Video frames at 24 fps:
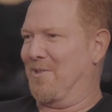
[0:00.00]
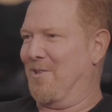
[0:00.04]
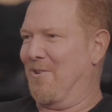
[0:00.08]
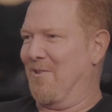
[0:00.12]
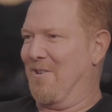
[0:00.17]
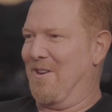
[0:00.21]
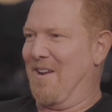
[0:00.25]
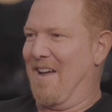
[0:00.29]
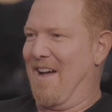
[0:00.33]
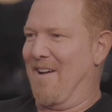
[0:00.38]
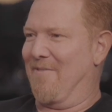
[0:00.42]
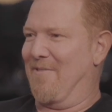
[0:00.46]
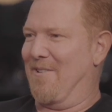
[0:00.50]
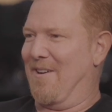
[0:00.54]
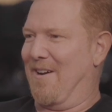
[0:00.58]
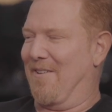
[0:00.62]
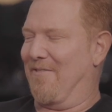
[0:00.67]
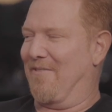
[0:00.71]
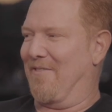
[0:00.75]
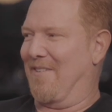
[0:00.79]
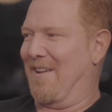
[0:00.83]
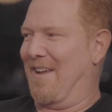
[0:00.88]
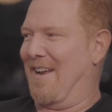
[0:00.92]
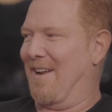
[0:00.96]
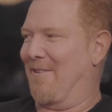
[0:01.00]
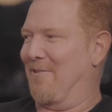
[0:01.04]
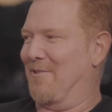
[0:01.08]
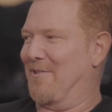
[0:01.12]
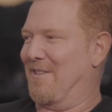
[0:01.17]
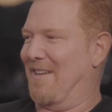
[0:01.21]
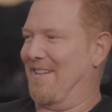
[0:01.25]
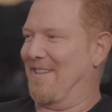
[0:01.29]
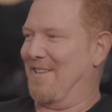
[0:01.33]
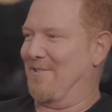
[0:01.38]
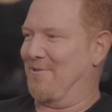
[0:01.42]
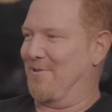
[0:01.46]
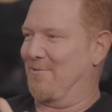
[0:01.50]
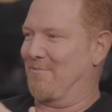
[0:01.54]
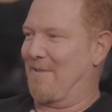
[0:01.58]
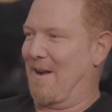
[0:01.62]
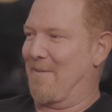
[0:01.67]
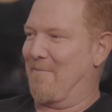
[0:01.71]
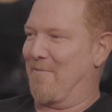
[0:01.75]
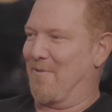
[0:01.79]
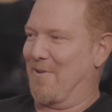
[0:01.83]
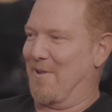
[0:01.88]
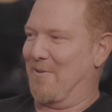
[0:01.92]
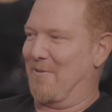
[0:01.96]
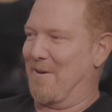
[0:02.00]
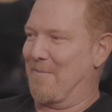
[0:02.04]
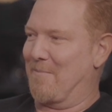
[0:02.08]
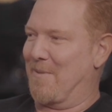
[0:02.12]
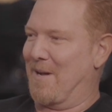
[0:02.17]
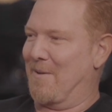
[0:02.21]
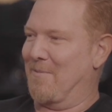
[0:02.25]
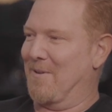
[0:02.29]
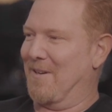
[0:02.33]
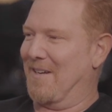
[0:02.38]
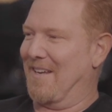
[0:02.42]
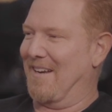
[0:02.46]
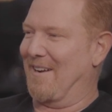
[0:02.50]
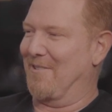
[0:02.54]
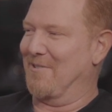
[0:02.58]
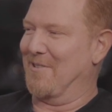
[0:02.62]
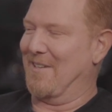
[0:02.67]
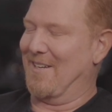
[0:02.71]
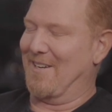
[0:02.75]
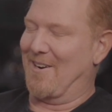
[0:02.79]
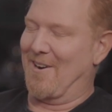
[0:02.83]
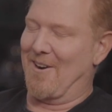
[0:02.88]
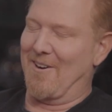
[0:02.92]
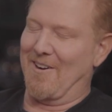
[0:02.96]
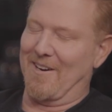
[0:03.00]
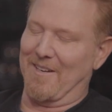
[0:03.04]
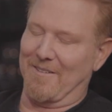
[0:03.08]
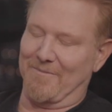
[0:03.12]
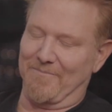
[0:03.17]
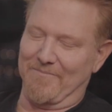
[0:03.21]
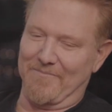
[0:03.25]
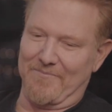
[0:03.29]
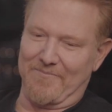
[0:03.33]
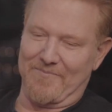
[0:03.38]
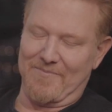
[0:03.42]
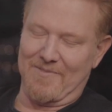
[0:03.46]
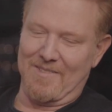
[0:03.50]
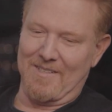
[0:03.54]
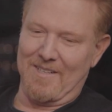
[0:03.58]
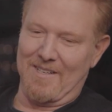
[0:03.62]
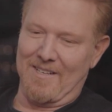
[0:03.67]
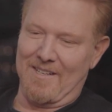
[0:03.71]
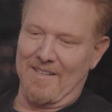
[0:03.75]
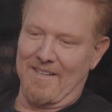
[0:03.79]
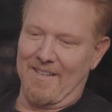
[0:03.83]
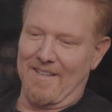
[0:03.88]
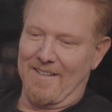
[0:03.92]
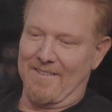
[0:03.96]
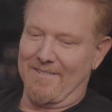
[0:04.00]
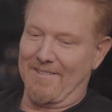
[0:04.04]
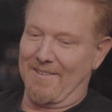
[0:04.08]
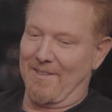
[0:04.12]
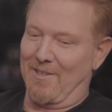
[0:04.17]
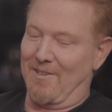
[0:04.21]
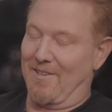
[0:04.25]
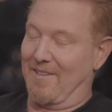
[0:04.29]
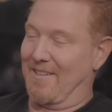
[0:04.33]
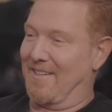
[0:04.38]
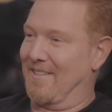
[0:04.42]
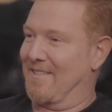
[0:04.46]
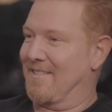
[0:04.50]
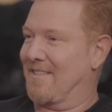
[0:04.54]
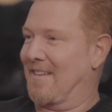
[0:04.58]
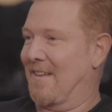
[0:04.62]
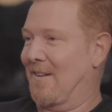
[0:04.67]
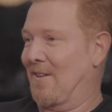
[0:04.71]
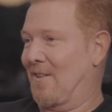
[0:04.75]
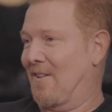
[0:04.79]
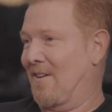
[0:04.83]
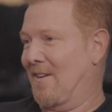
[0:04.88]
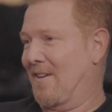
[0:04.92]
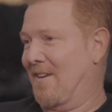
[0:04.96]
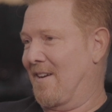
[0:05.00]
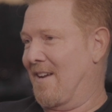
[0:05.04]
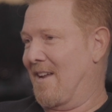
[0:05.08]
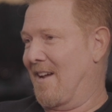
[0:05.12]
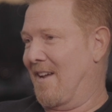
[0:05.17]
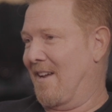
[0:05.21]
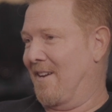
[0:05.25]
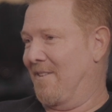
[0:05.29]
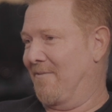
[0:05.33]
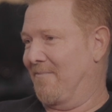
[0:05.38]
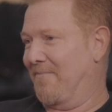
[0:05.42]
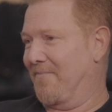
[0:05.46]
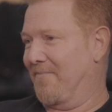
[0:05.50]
You already have enough. And I was like, this is right before they went public. And I was like, Ari, It's like, look, it's 10 o'clock at night.